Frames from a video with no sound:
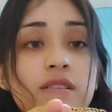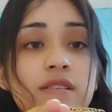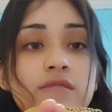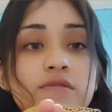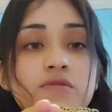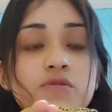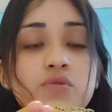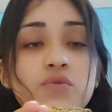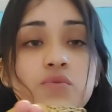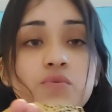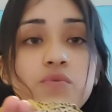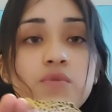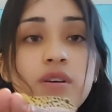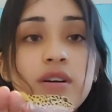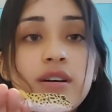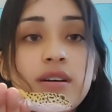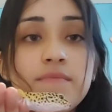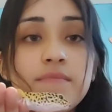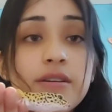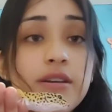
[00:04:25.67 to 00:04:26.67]
to
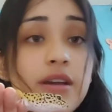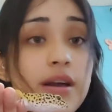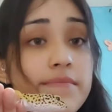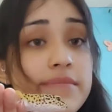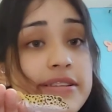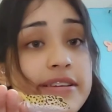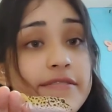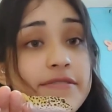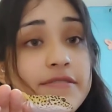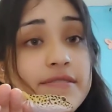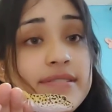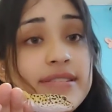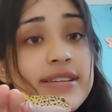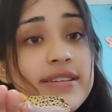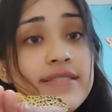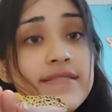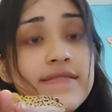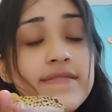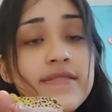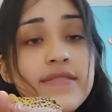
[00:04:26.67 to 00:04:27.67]
accommodate their
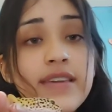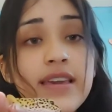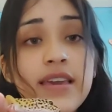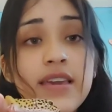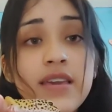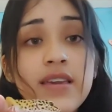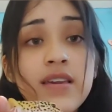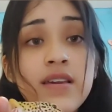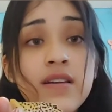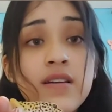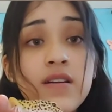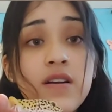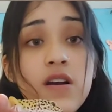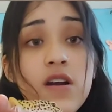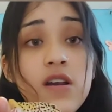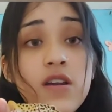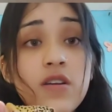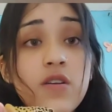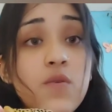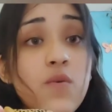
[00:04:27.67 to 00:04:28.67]
needs. They
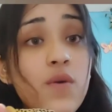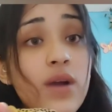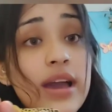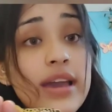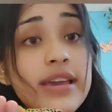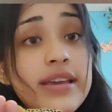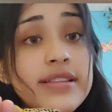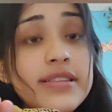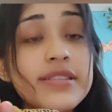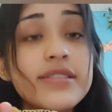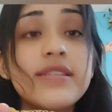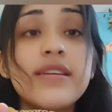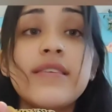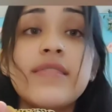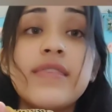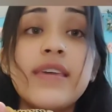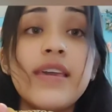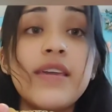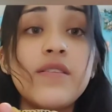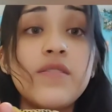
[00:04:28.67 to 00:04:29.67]
are quiet.
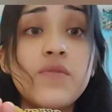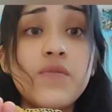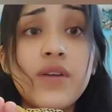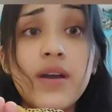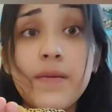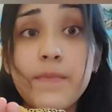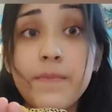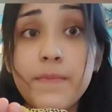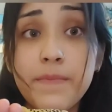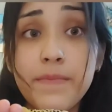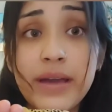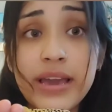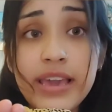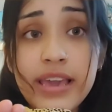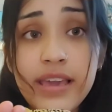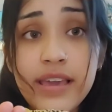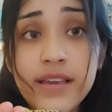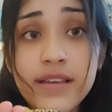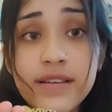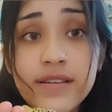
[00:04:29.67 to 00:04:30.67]
They do not
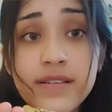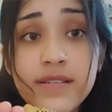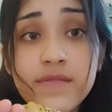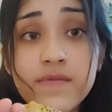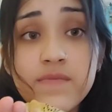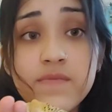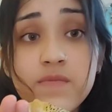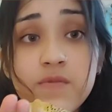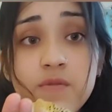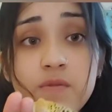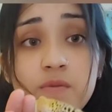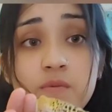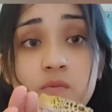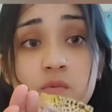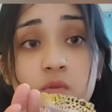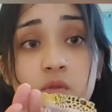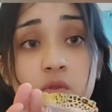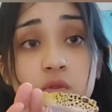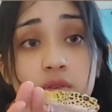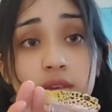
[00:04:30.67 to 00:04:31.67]
bite,
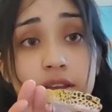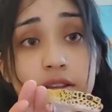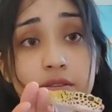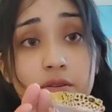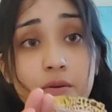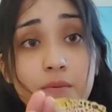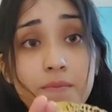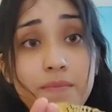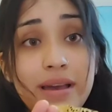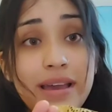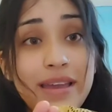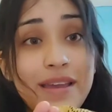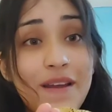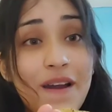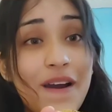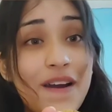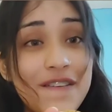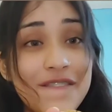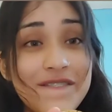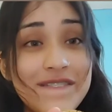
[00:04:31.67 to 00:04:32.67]
or they don't bite
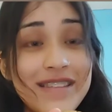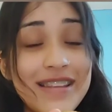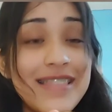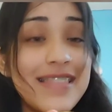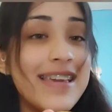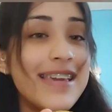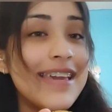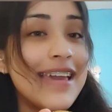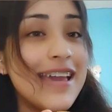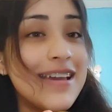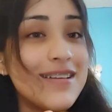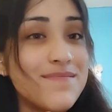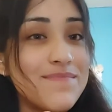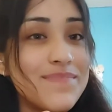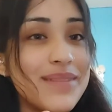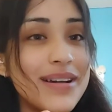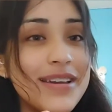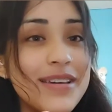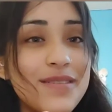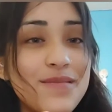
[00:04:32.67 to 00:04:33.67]
often. They can
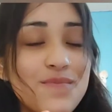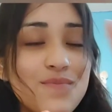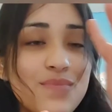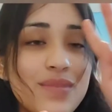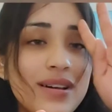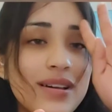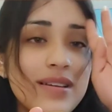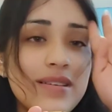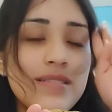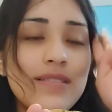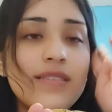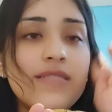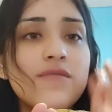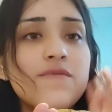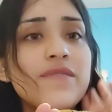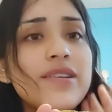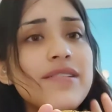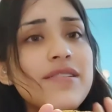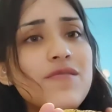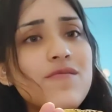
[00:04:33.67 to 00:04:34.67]
bite, but it's
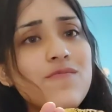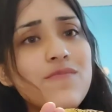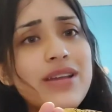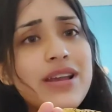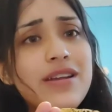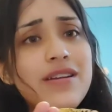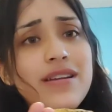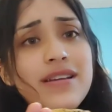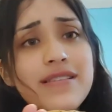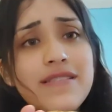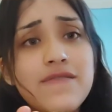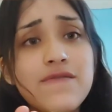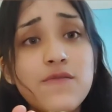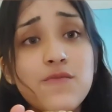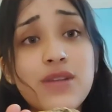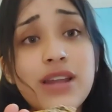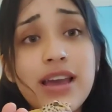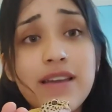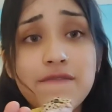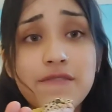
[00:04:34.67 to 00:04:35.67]
very rare, at least from
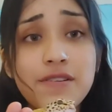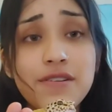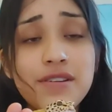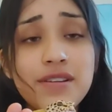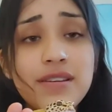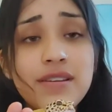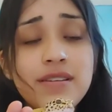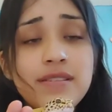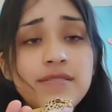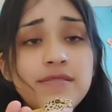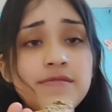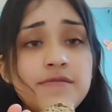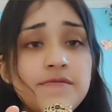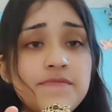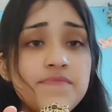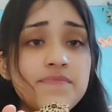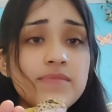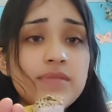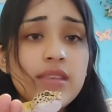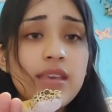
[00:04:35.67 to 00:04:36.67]
what I've heard.
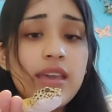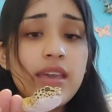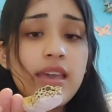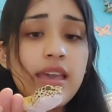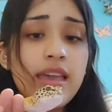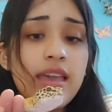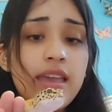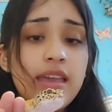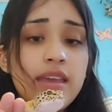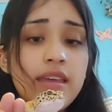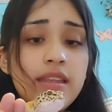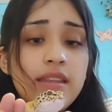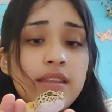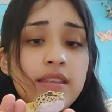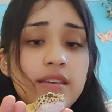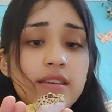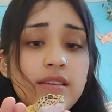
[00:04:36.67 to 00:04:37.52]
And